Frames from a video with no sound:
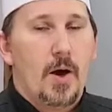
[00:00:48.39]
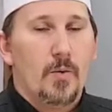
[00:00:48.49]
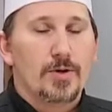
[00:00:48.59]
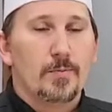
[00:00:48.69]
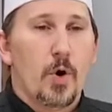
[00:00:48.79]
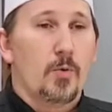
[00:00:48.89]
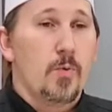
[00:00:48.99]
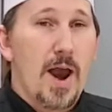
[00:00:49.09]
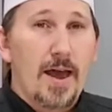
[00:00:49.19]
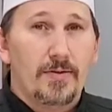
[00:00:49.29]
was more
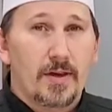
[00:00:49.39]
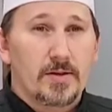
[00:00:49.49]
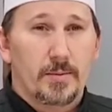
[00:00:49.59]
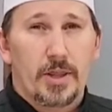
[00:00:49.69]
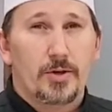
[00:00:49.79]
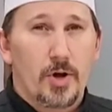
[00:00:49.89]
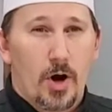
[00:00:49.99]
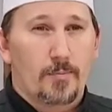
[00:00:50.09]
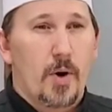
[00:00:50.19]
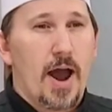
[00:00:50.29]
red than some of the
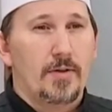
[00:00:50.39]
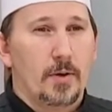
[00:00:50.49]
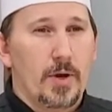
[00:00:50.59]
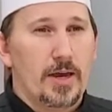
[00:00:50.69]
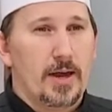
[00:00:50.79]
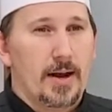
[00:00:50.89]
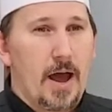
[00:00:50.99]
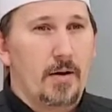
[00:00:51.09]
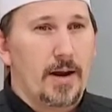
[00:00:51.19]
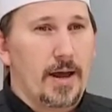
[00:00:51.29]
dark brown that we get
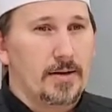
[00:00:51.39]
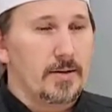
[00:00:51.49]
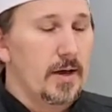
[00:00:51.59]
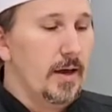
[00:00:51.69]
nowadays.